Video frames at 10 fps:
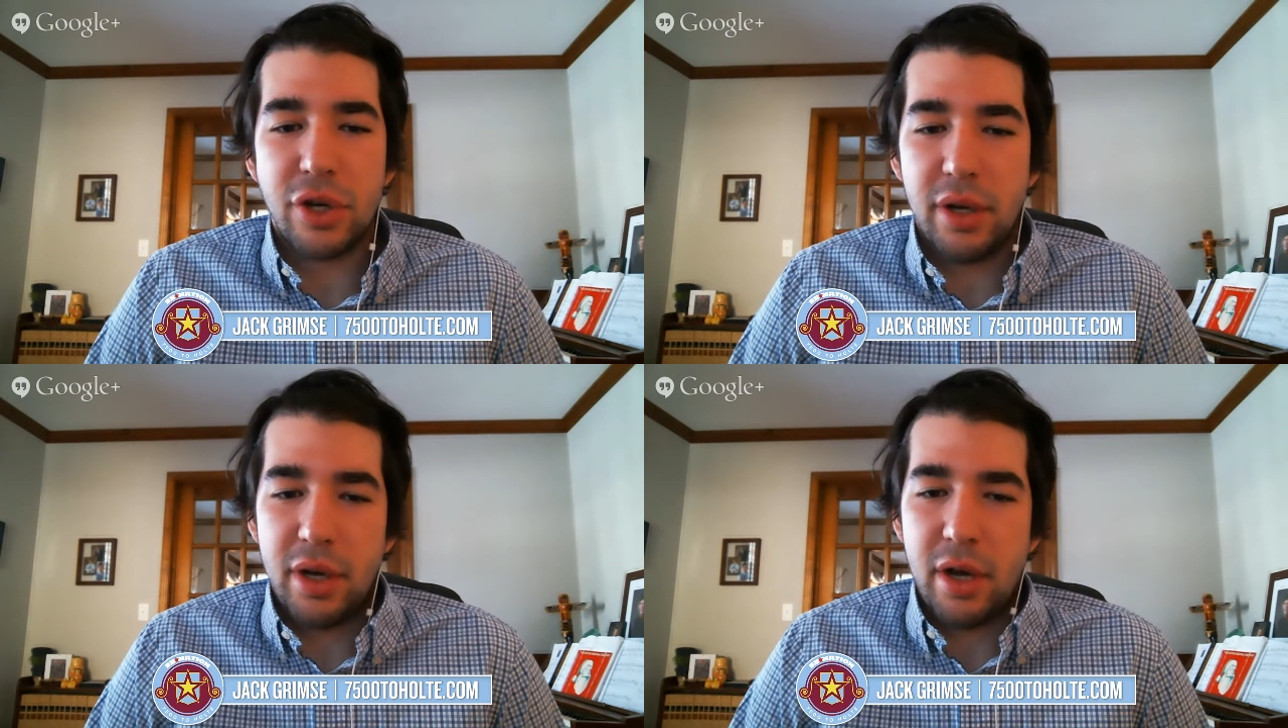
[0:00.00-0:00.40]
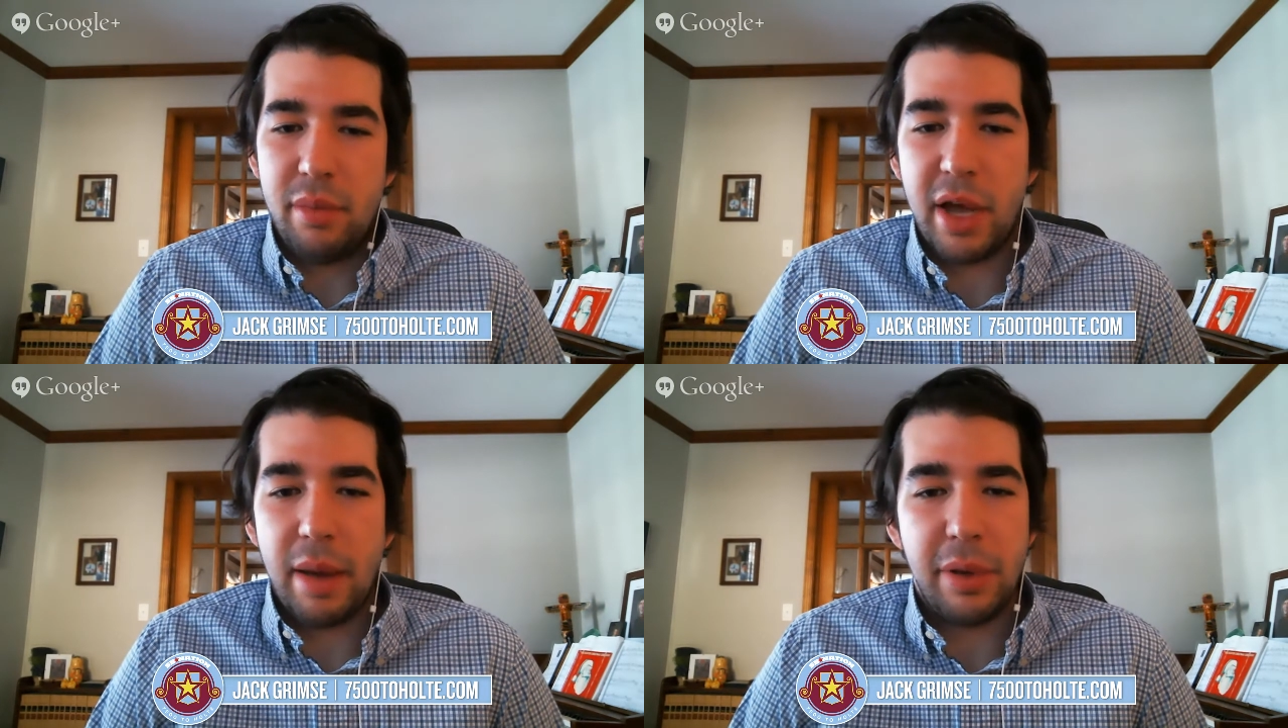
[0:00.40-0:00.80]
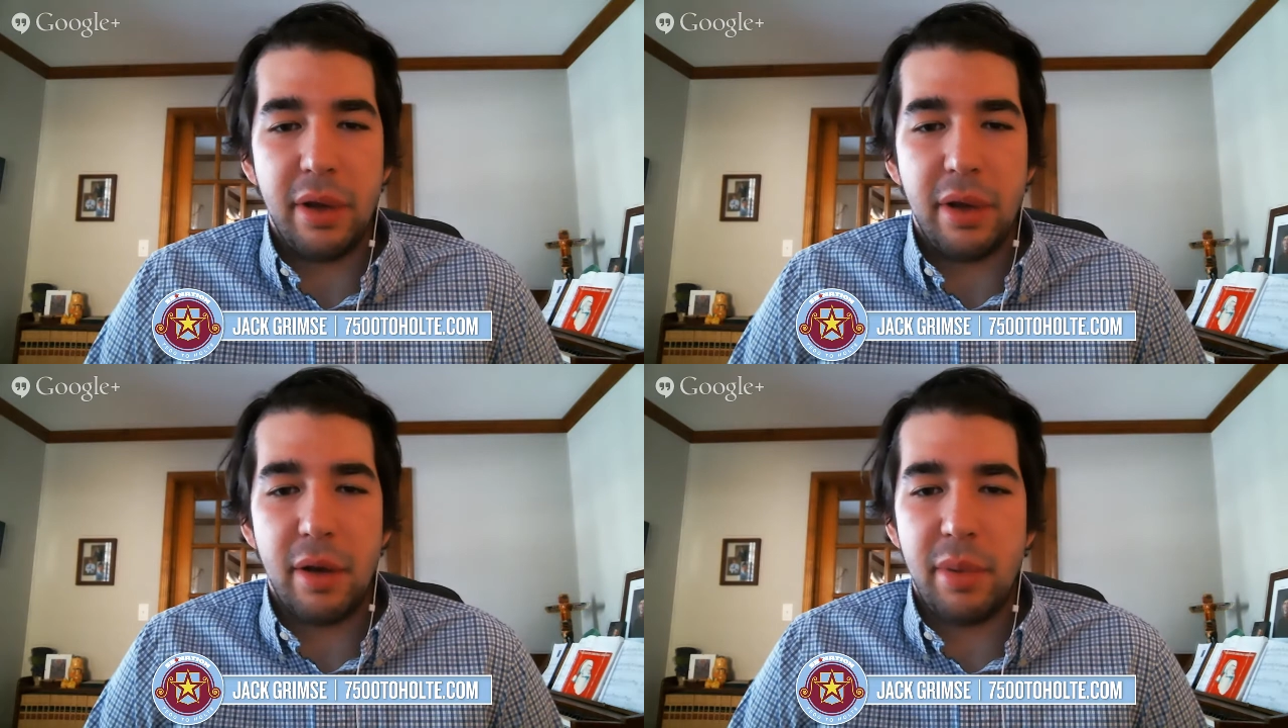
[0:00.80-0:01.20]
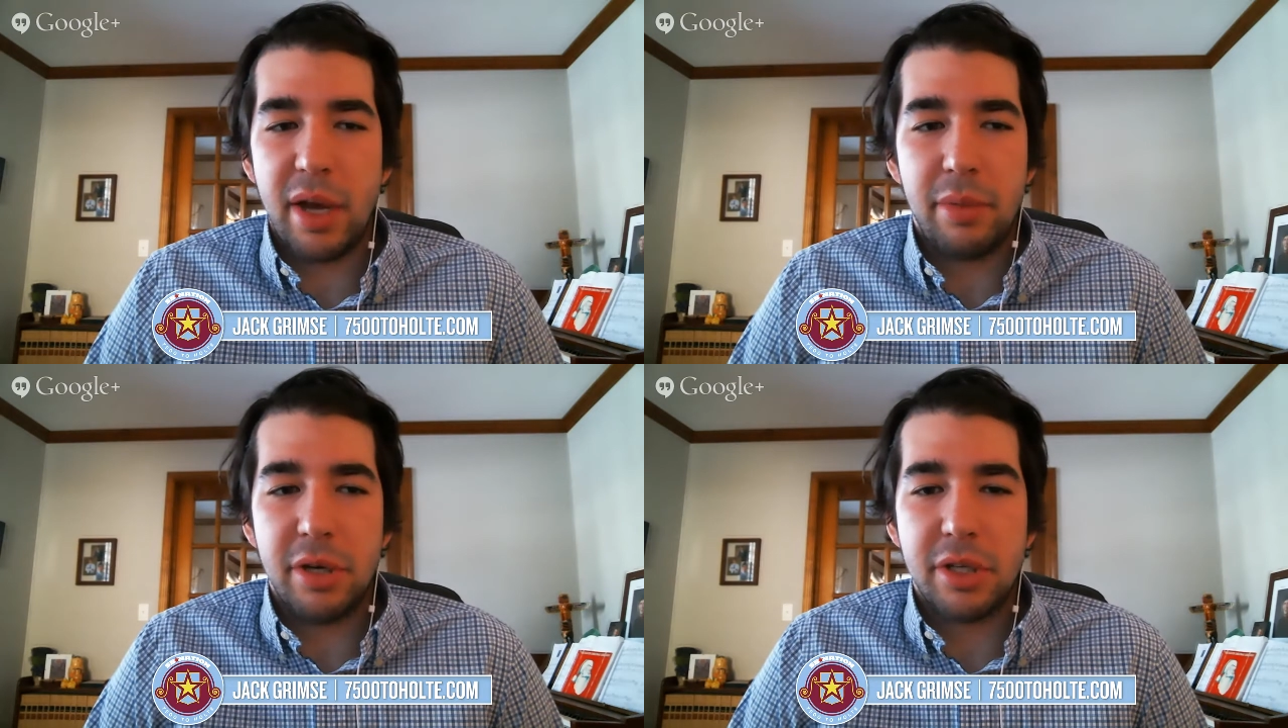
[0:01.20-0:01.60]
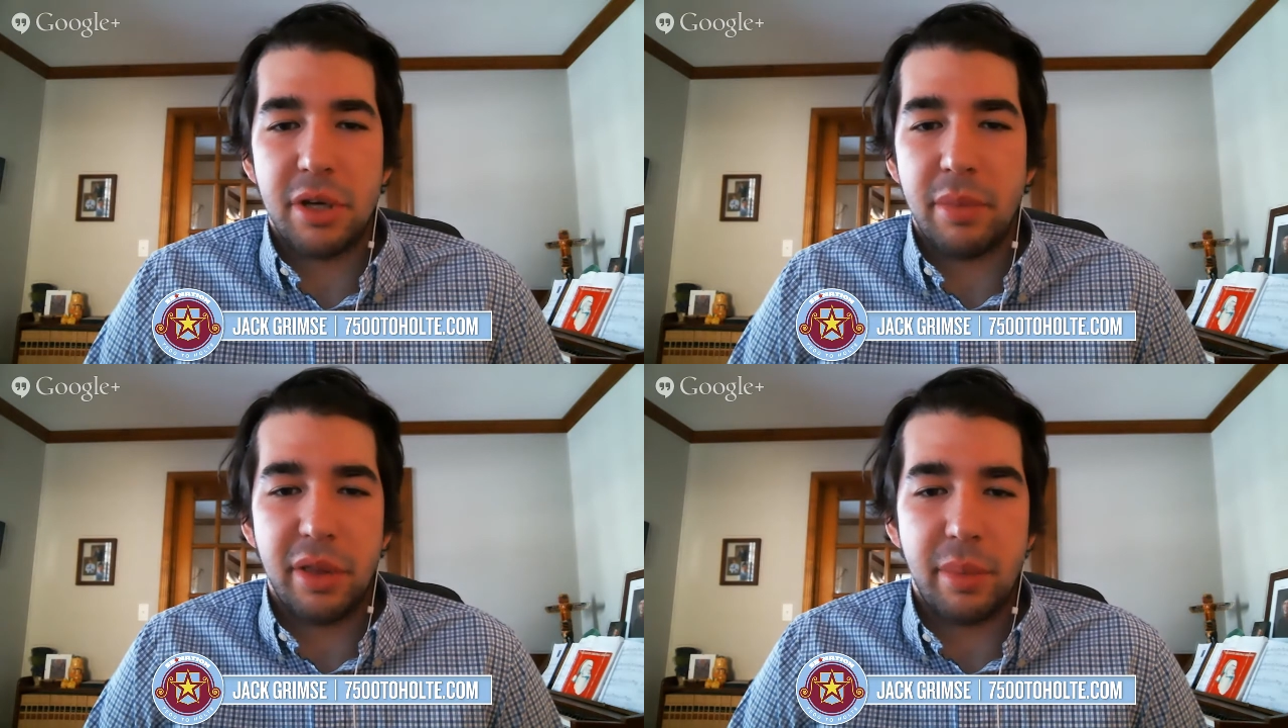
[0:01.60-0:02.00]
I'd be happy to see him
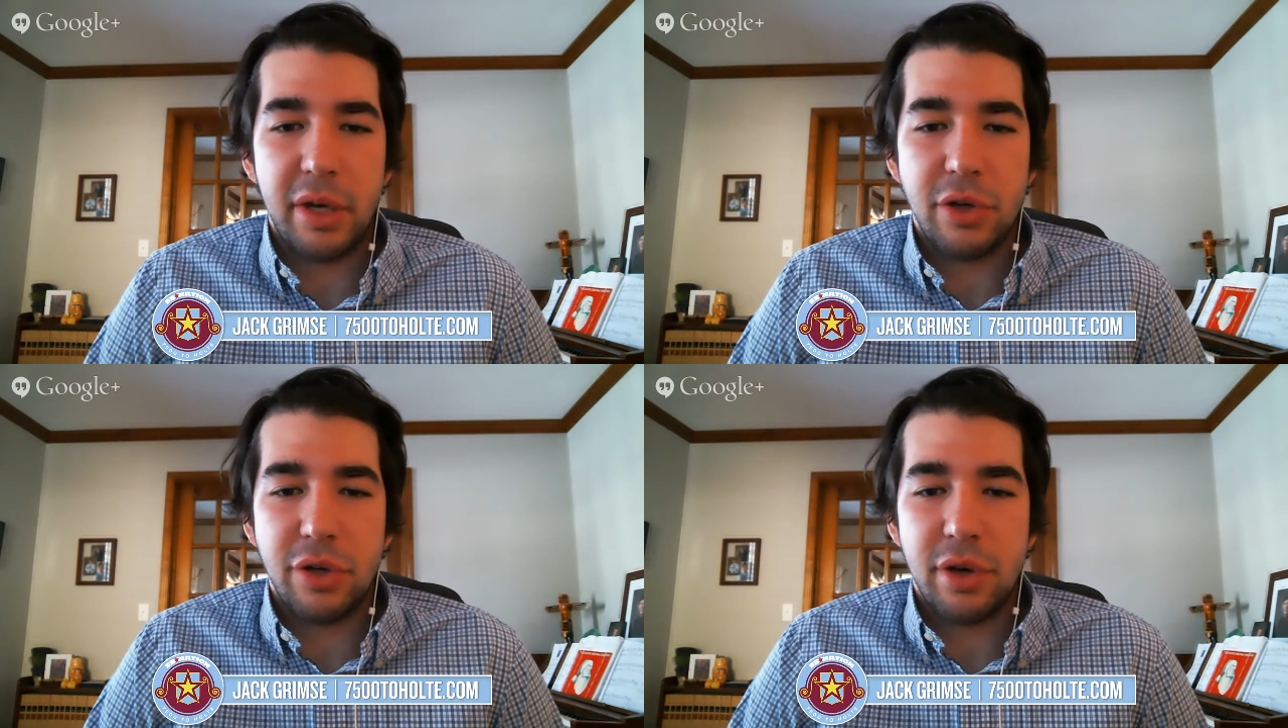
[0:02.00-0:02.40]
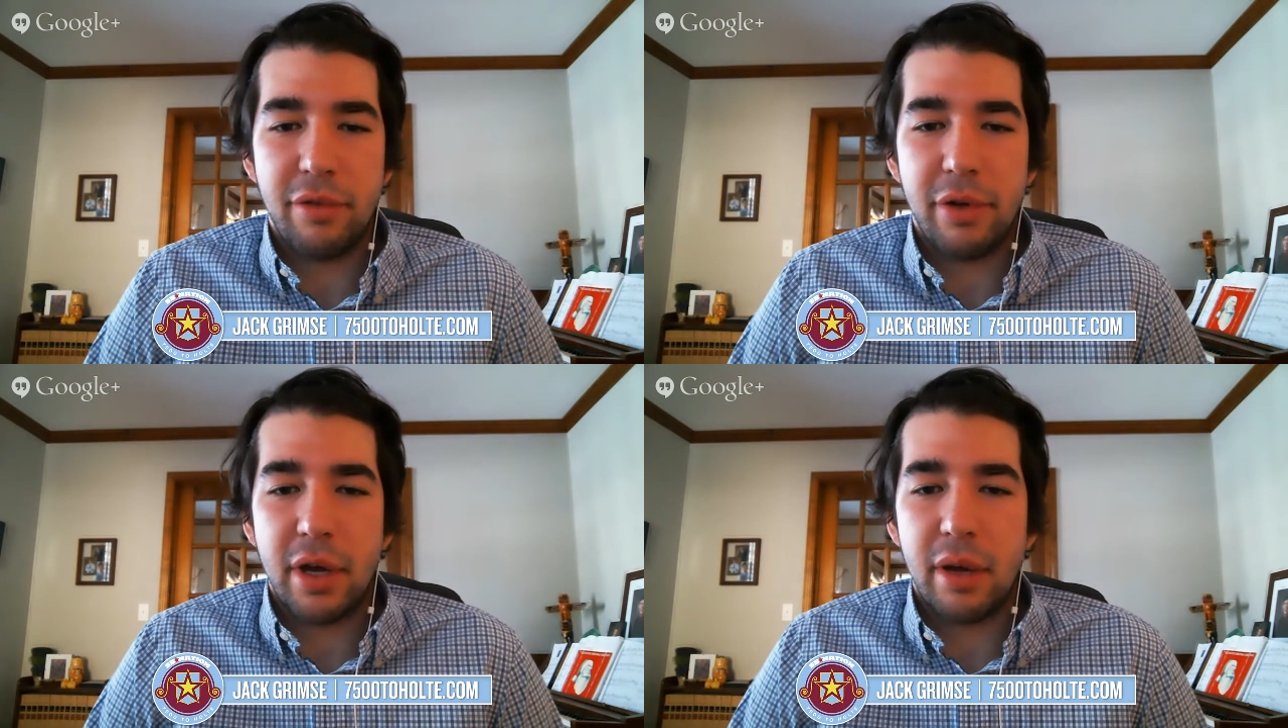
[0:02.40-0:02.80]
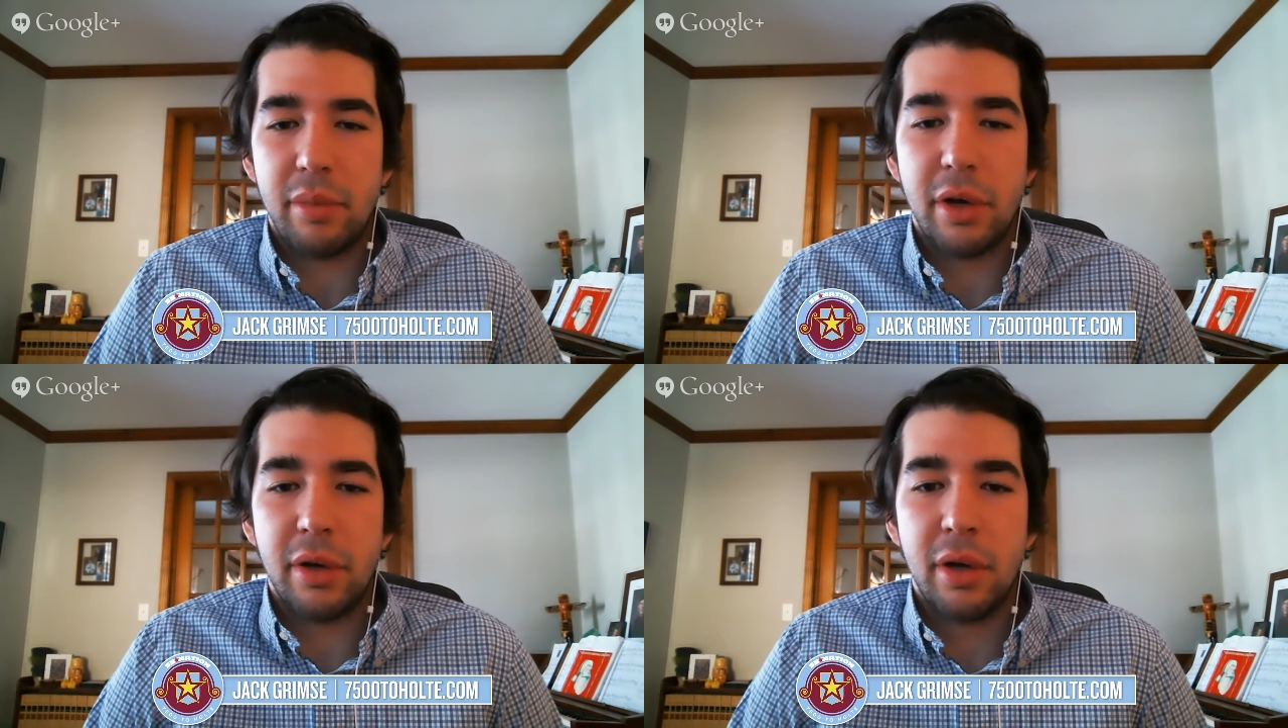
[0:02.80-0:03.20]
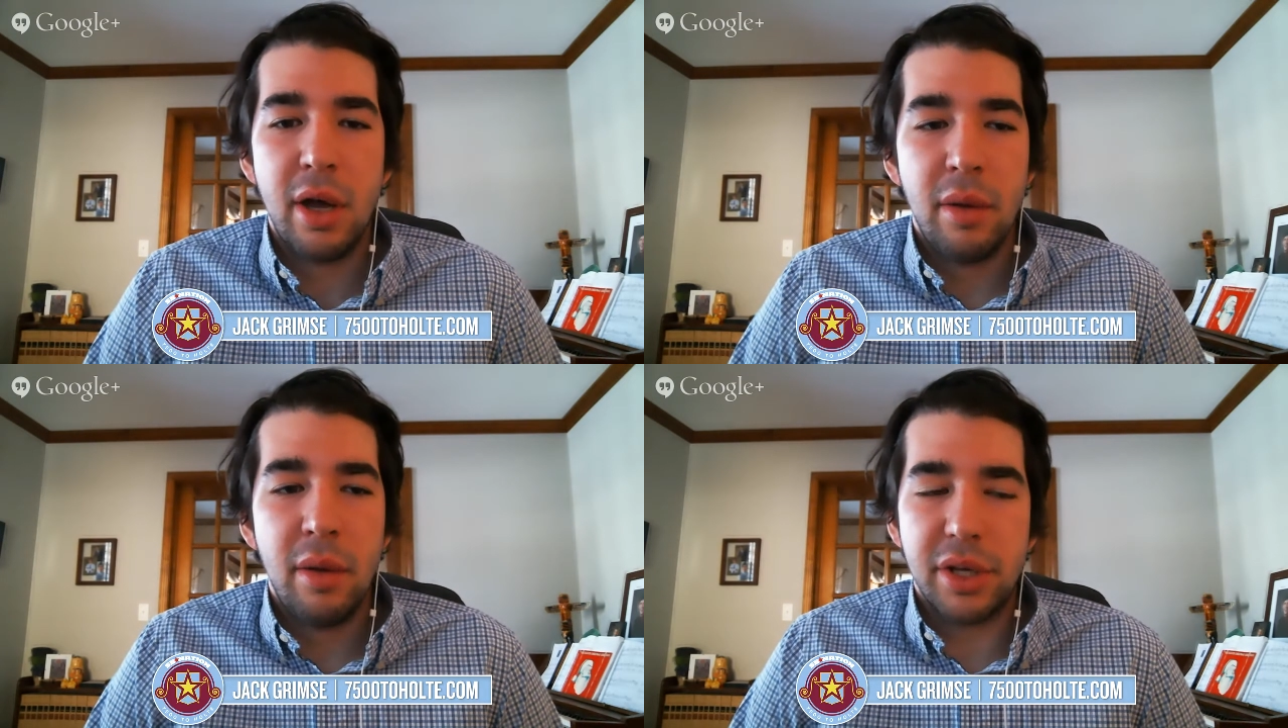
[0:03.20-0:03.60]
on the bench every time, because